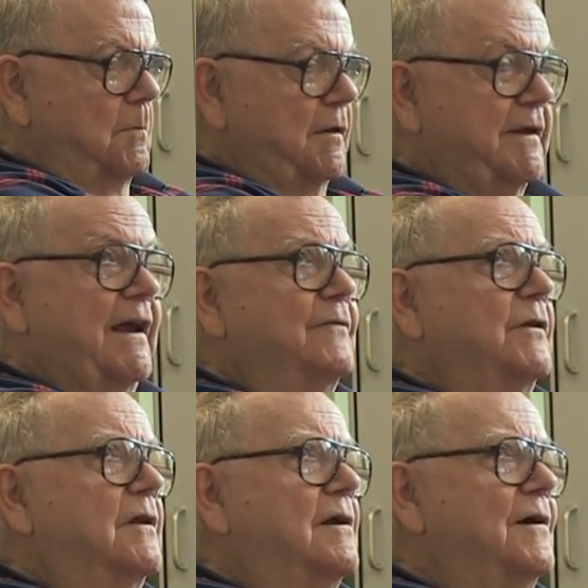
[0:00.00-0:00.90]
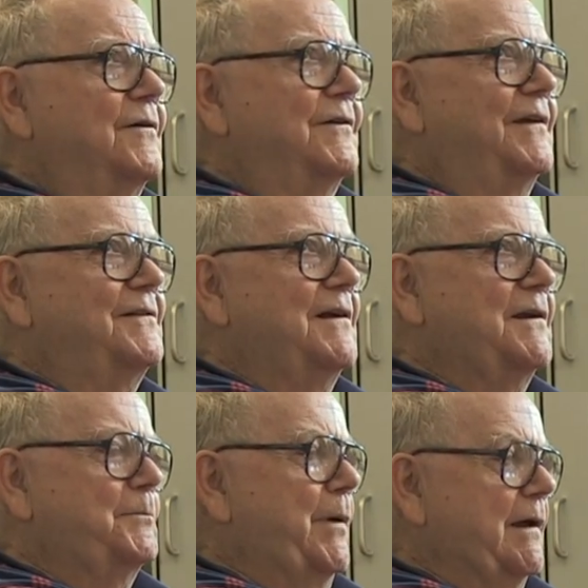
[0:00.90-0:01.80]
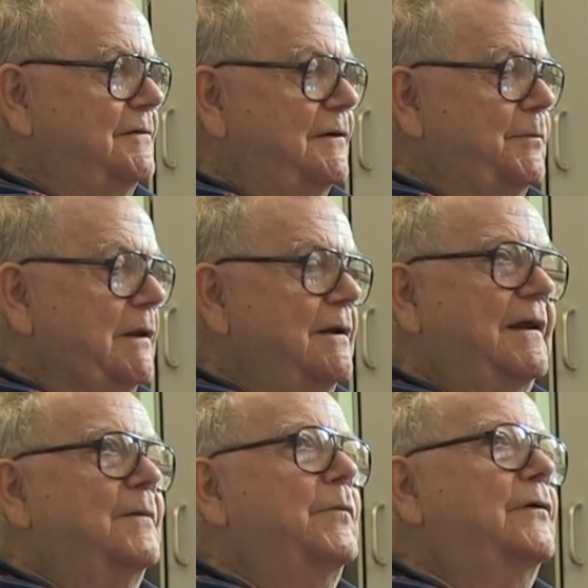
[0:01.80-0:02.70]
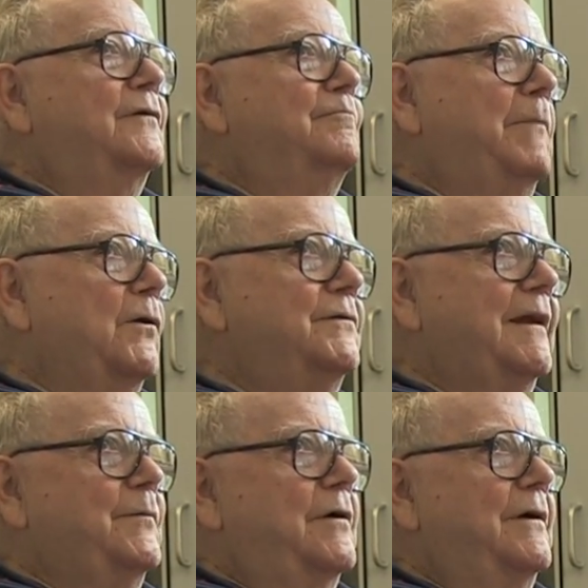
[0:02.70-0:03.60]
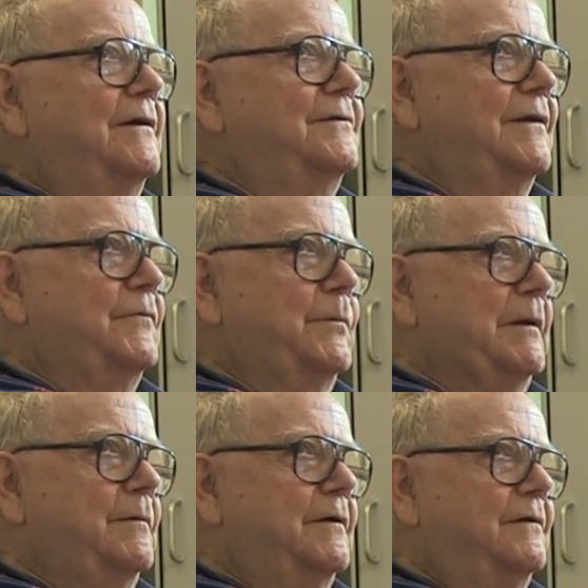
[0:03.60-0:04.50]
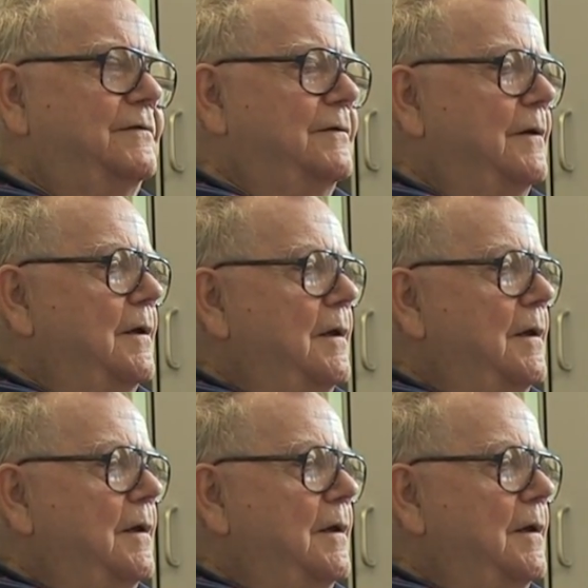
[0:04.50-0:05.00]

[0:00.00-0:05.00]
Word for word: But they haven't, the Congress has not passed a bill yet because both Democrats and Republicans